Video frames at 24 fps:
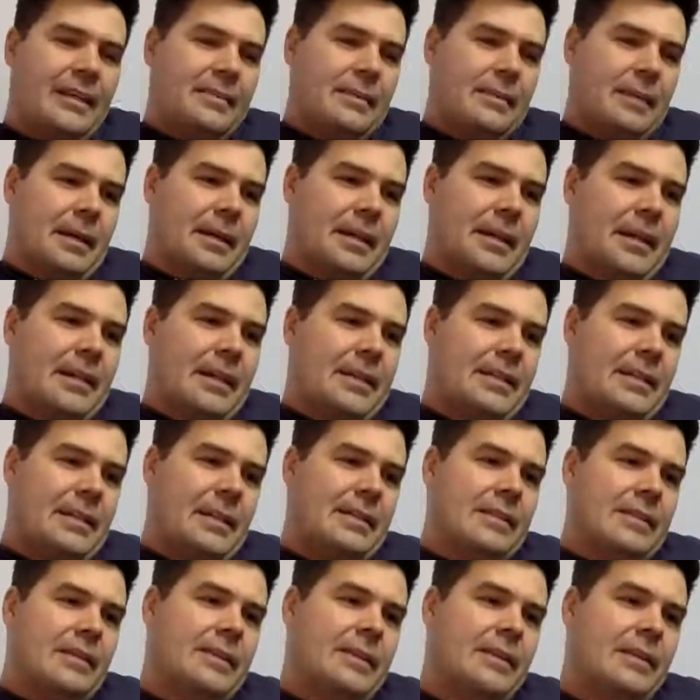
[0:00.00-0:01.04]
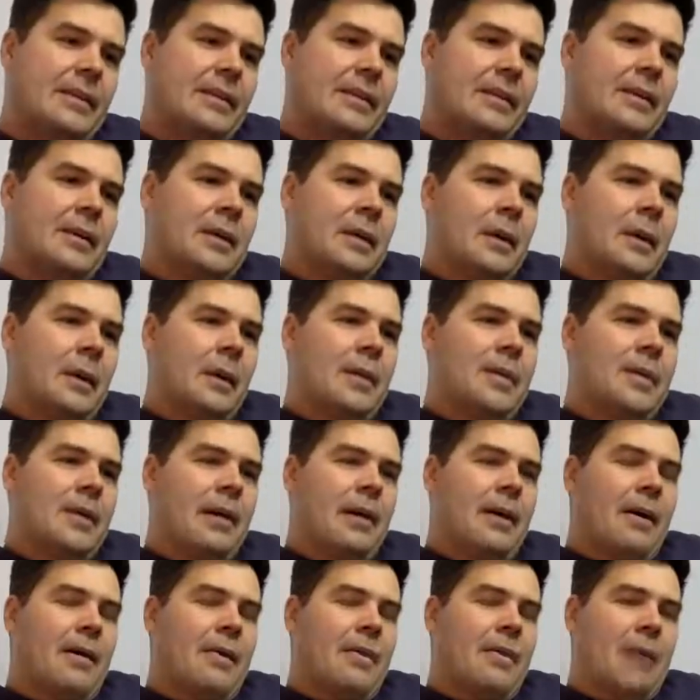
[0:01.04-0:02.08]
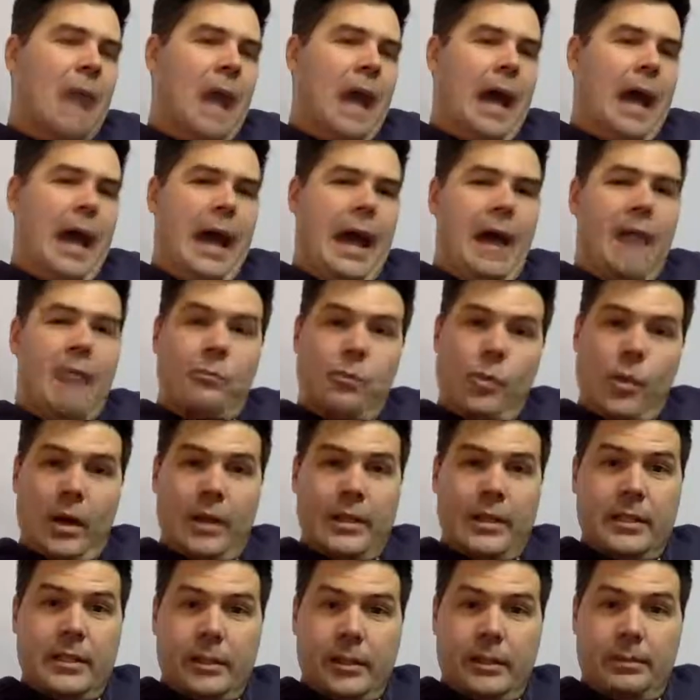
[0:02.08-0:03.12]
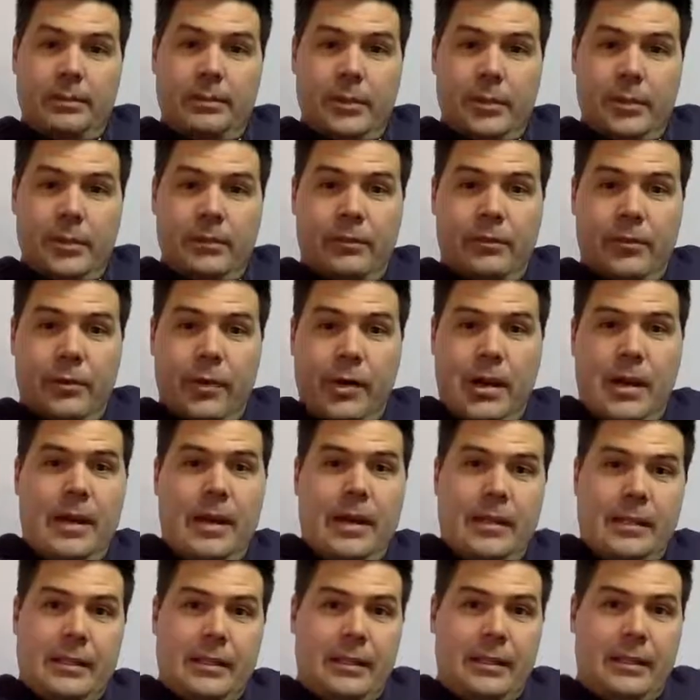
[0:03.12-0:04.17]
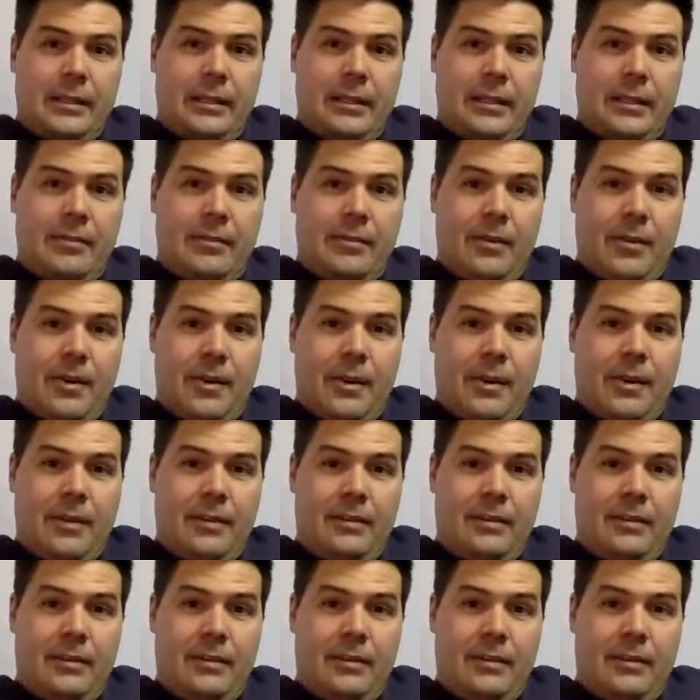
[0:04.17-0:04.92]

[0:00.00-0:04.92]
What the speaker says: make a lot of sense. That I have one scripture for us to leave on.